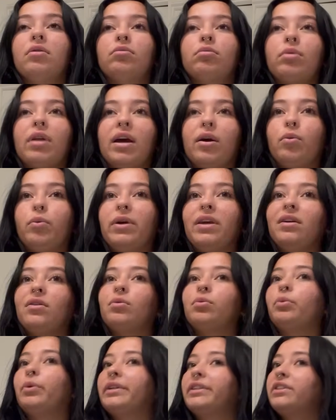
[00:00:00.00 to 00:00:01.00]
like, week,
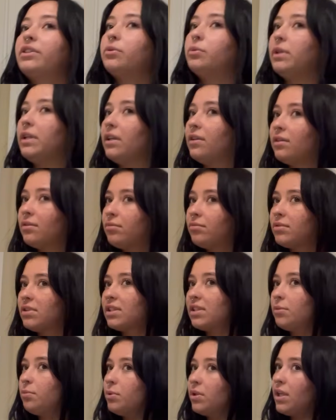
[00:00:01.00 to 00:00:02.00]
once a week.
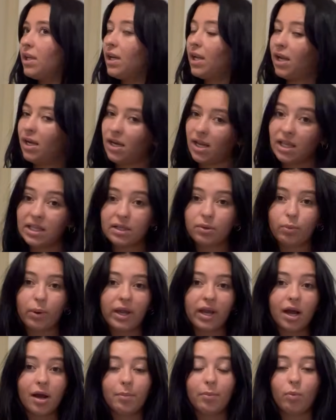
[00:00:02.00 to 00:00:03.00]
Sleep with it in, and then
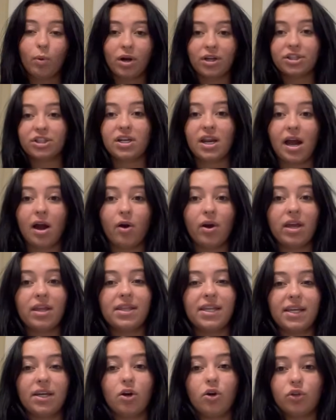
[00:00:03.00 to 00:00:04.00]
wake up, wash it out, and
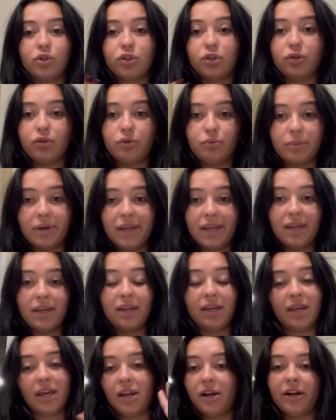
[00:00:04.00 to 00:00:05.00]
then also do
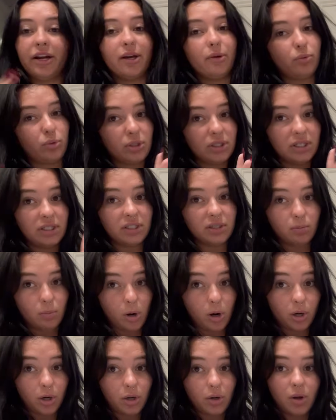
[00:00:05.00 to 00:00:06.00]
my hair care routine
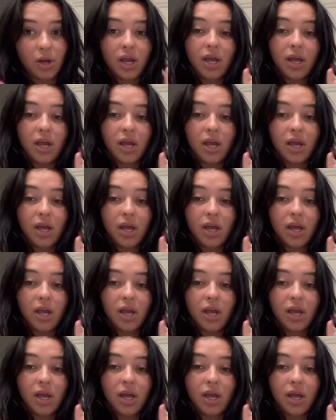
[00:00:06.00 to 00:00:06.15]
tomorrow.